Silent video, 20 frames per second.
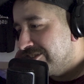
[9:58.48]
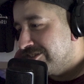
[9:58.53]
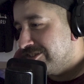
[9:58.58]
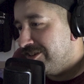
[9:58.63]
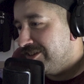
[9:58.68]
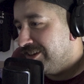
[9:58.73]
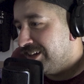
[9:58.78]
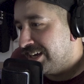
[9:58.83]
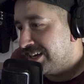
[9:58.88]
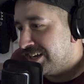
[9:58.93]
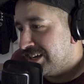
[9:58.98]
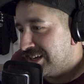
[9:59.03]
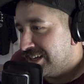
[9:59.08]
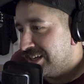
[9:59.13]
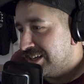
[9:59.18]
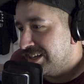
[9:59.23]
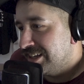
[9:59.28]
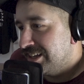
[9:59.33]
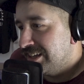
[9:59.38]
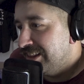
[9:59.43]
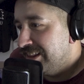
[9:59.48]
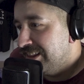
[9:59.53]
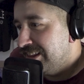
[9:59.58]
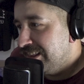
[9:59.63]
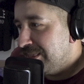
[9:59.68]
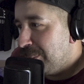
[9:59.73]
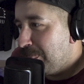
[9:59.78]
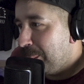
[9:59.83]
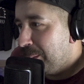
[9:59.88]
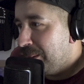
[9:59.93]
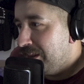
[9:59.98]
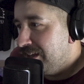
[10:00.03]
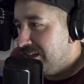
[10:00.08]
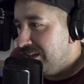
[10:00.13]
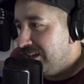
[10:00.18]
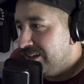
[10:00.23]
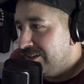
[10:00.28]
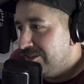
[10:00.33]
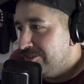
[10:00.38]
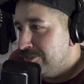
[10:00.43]
So like
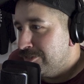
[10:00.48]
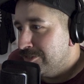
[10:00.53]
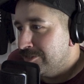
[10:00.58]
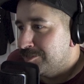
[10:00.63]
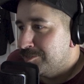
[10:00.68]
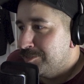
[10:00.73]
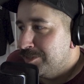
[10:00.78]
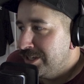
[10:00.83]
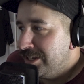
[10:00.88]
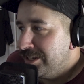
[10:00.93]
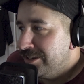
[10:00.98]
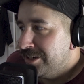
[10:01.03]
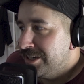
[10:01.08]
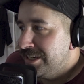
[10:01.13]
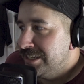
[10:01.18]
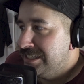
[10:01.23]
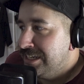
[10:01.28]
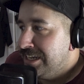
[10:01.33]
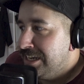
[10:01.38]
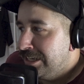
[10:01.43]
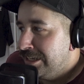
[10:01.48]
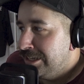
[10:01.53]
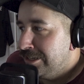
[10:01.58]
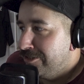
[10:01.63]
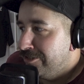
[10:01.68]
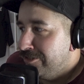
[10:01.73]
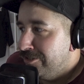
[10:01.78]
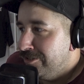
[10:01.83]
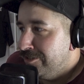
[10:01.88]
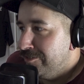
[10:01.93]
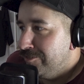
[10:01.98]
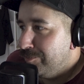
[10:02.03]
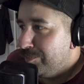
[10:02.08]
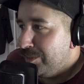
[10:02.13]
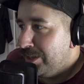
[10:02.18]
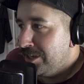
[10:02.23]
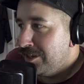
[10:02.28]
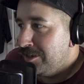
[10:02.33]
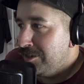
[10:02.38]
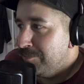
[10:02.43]
your 2019 couldn't have
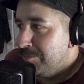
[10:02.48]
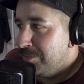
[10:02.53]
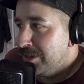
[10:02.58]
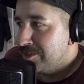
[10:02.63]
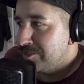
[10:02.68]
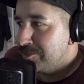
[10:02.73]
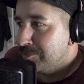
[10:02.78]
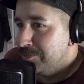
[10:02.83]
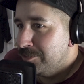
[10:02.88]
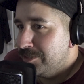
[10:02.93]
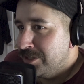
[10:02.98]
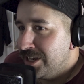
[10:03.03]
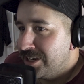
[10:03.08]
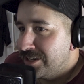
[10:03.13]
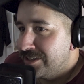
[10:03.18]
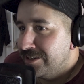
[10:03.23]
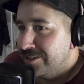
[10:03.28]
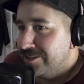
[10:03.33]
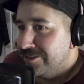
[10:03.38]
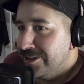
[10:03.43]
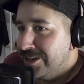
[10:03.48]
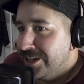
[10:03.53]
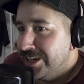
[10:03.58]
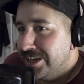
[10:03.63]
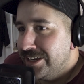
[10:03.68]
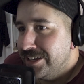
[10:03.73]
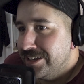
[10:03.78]
been much more hectic, right?